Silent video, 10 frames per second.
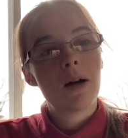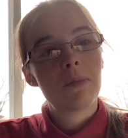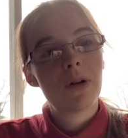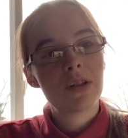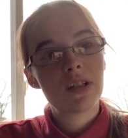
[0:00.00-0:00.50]

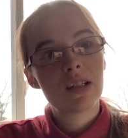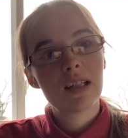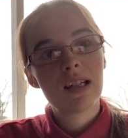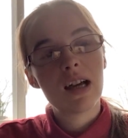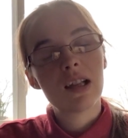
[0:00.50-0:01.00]

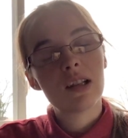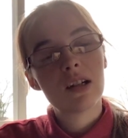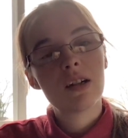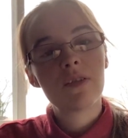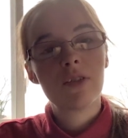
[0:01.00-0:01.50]
Personally, I
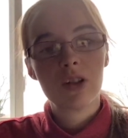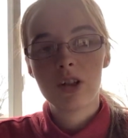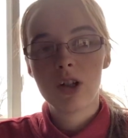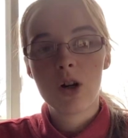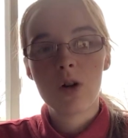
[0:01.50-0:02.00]
love the
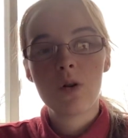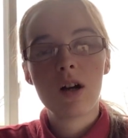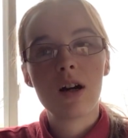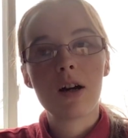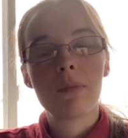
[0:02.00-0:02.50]
snow.
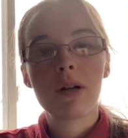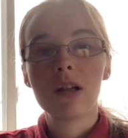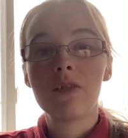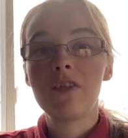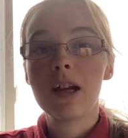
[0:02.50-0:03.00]
I
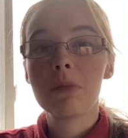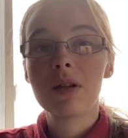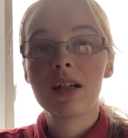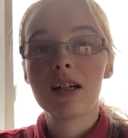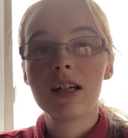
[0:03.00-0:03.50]
love family
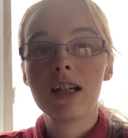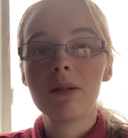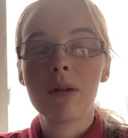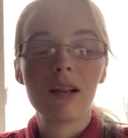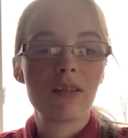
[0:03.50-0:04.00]

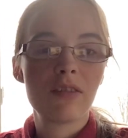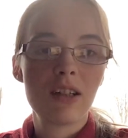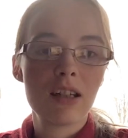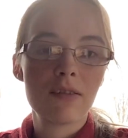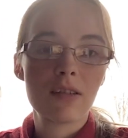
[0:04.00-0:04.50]
time. I love
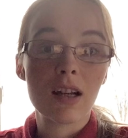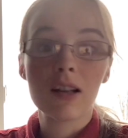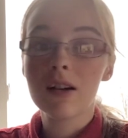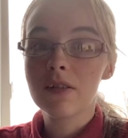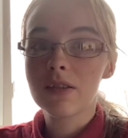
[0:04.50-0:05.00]
gifts. I
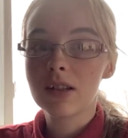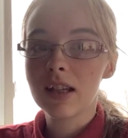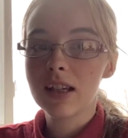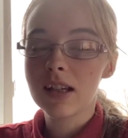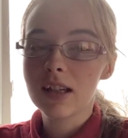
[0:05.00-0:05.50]
love
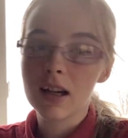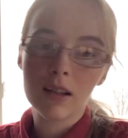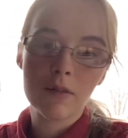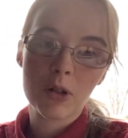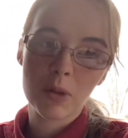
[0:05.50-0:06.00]
singing. I
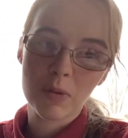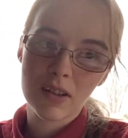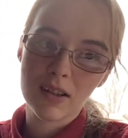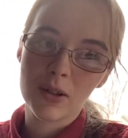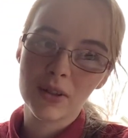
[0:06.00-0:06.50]
love Christmas
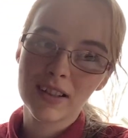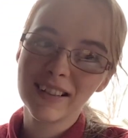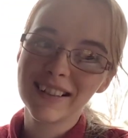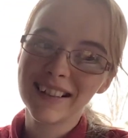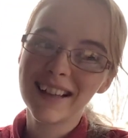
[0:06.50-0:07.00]
songs.
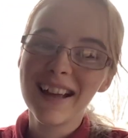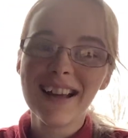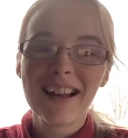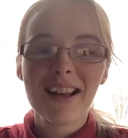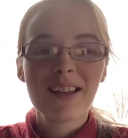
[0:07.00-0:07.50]

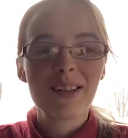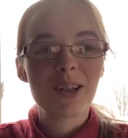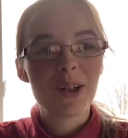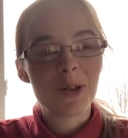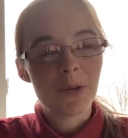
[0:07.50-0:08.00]

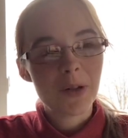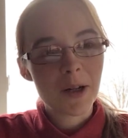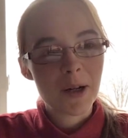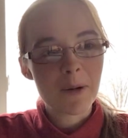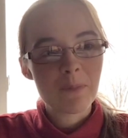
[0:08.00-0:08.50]
So
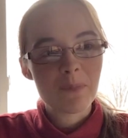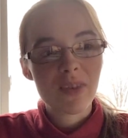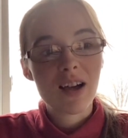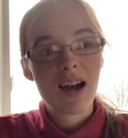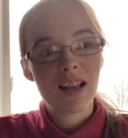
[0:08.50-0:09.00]

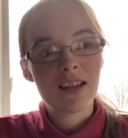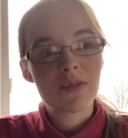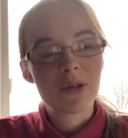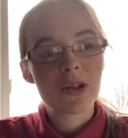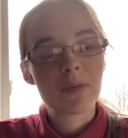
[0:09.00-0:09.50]
I love
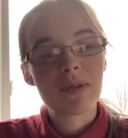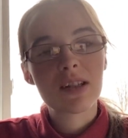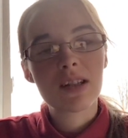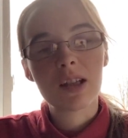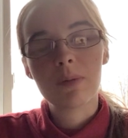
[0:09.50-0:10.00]
Christmas.
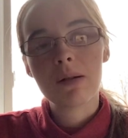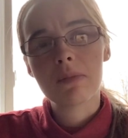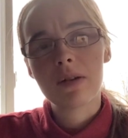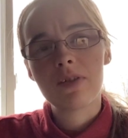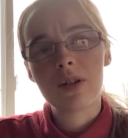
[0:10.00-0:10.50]
That's probably
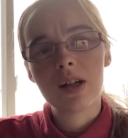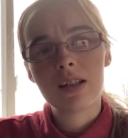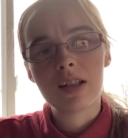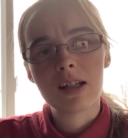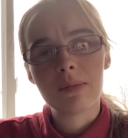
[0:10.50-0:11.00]
my favorite
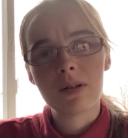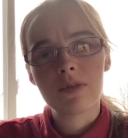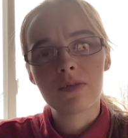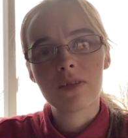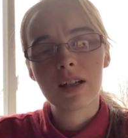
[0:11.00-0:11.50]
time of,
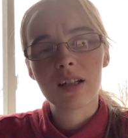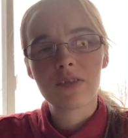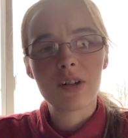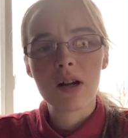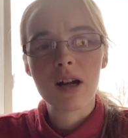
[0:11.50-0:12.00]
like, a
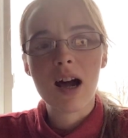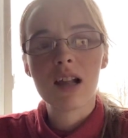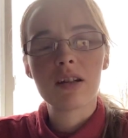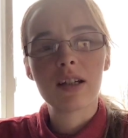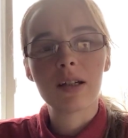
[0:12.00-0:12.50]
favorite
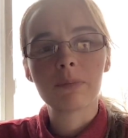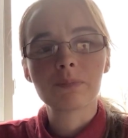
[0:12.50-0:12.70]
holiday.